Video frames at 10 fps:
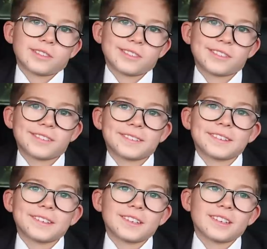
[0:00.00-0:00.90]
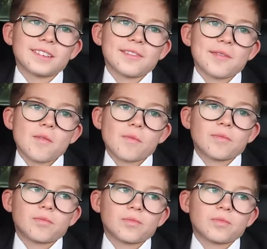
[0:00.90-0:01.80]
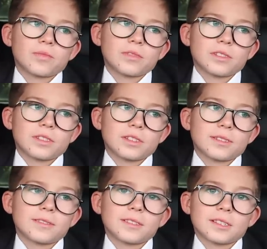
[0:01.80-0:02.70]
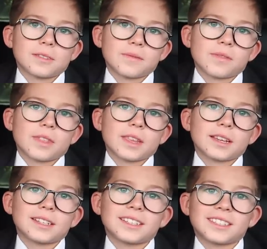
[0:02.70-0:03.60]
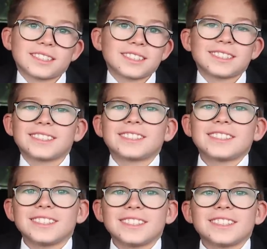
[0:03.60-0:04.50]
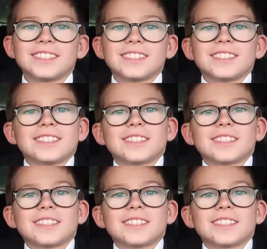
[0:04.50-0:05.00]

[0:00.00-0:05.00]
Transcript: The person shown says nothing.